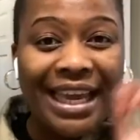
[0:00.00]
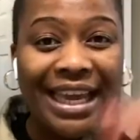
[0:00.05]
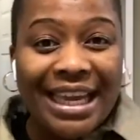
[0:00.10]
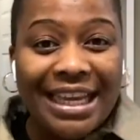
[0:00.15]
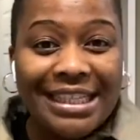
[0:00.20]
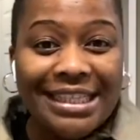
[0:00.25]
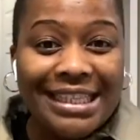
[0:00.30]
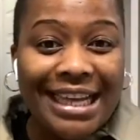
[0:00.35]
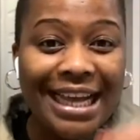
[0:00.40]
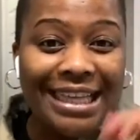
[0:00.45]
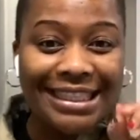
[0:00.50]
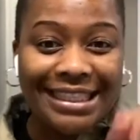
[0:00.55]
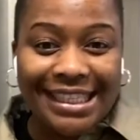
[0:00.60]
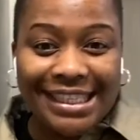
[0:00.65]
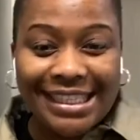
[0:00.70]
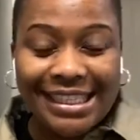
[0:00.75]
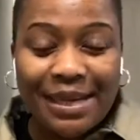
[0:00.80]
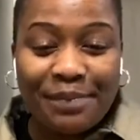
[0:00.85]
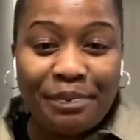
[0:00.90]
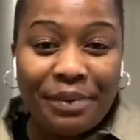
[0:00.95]

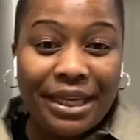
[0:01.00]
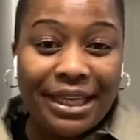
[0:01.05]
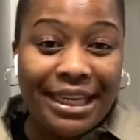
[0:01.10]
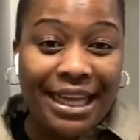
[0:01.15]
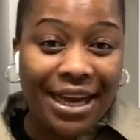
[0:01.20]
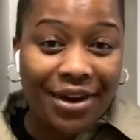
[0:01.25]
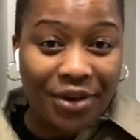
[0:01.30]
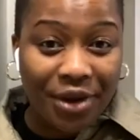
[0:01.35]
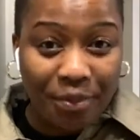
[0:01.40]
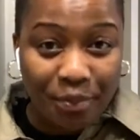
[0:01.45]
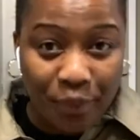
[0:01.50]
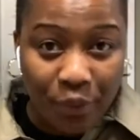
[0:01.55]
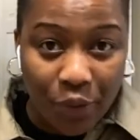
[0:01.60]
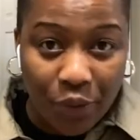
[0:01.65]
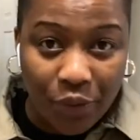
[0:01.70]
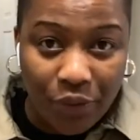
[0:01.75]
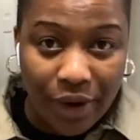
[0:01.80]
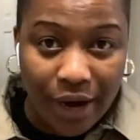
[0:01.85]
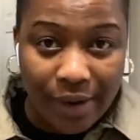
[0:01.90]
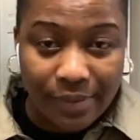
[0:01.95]
interdisciplinary
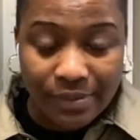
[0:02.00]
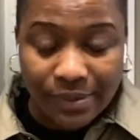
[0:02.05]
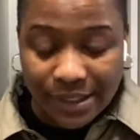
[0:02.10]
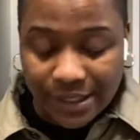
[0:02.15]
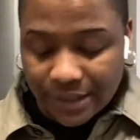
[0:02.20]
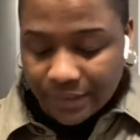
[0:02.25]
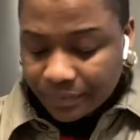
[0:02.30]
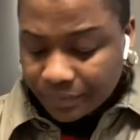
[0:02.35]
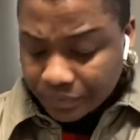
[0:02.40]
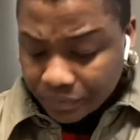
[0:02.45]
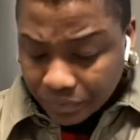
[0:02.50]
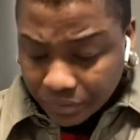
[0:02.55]
programs.